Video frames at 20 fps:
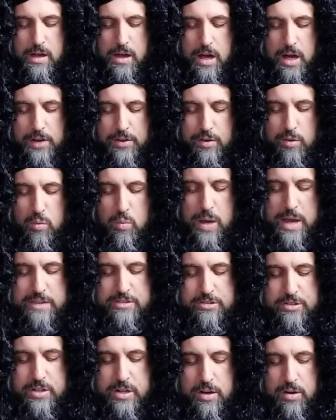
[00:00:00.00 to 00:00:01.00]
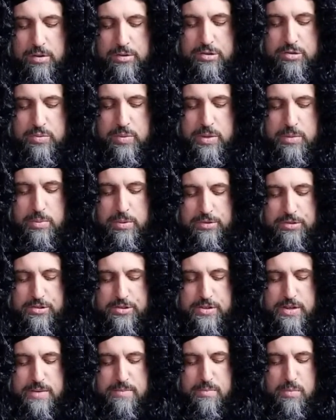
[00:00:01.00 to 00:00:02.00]
On the West Coast, we will
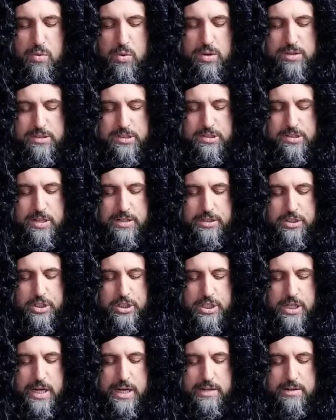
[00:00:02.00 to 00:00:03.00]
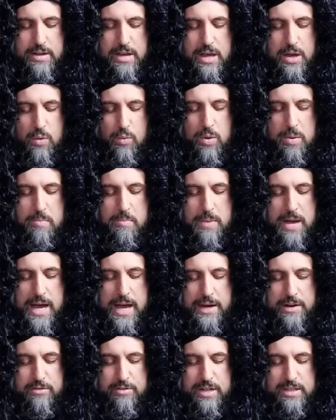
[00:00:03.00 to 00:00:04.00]
see more sunshine with
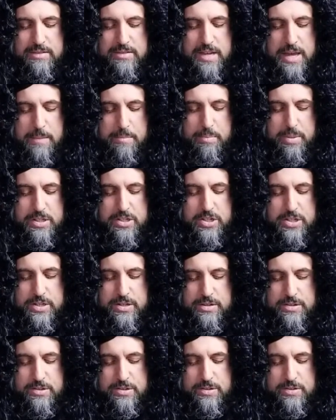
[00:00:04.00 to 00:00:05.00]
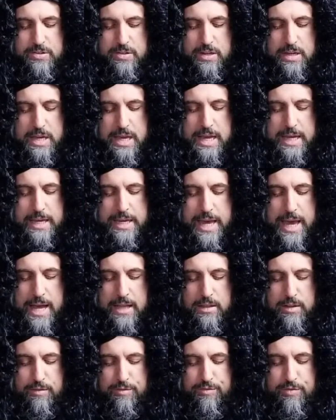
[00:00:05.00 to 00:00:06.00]
moderate temperatures.
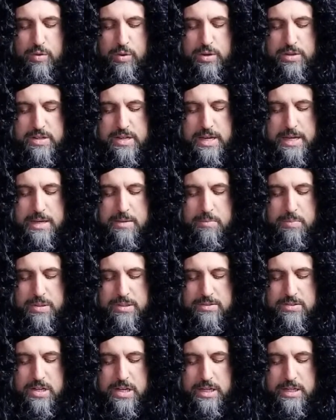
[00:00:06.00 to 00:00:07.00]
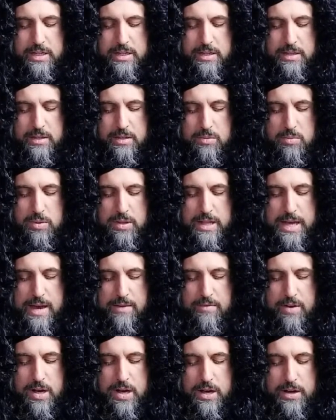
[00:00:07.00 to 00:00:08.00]
California in particular will
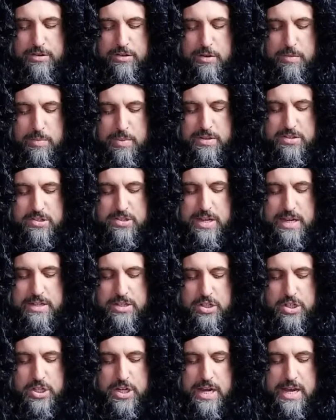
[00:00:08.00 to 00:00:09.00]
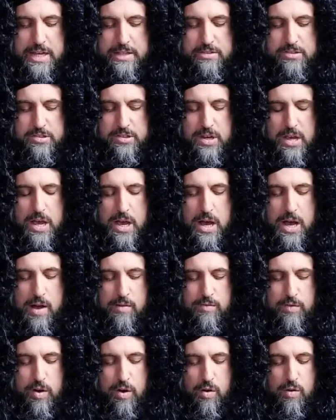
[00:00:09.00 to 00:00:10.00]
have a 100% chance
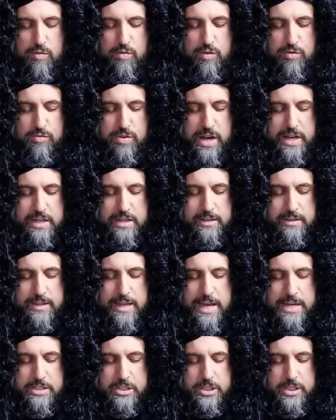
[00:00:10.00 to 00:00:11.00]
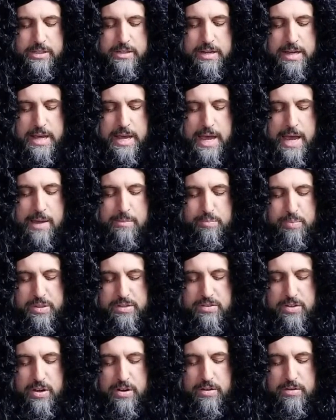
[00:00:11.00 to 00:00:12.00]
of overregulation and
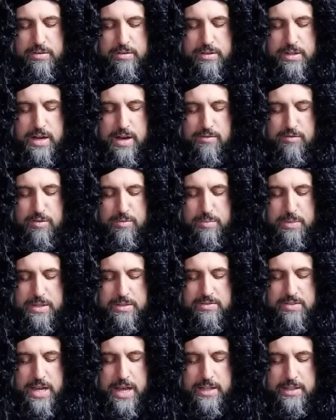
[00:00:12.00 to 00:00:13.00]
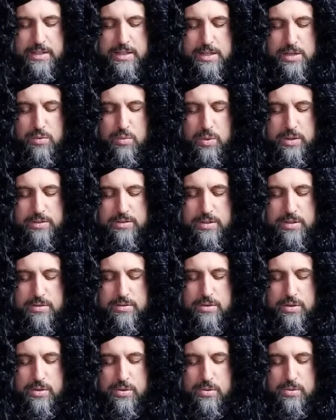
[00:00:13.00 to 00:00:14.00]
paternal government telling you what to
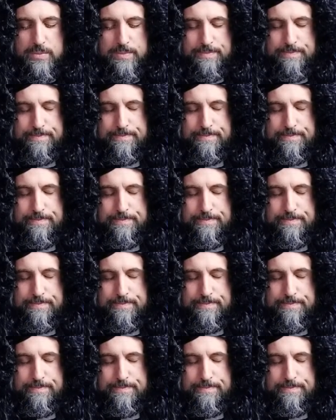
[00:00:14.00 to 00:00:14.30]
do.